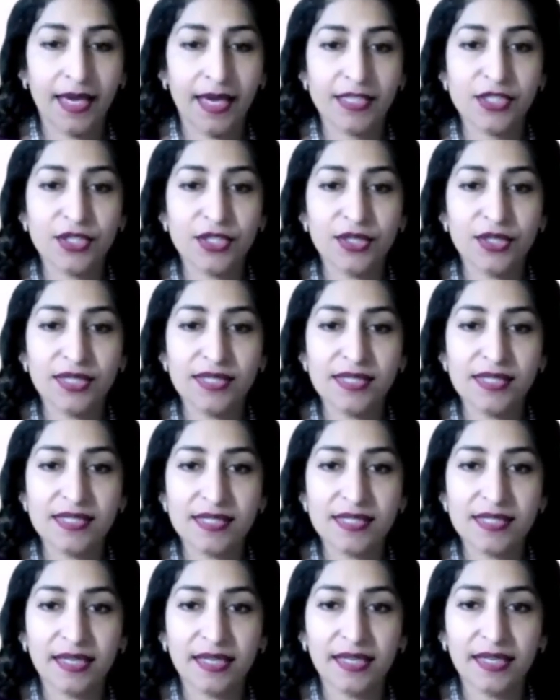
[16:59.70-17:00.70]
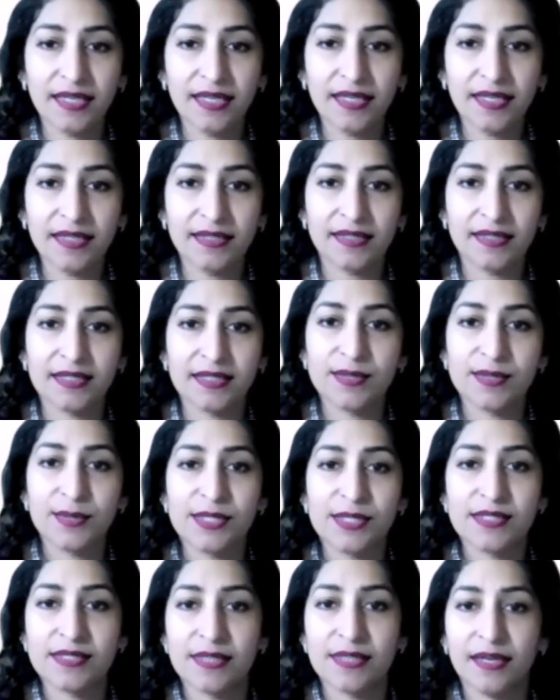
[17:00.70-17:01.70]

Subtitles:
As you can see, this was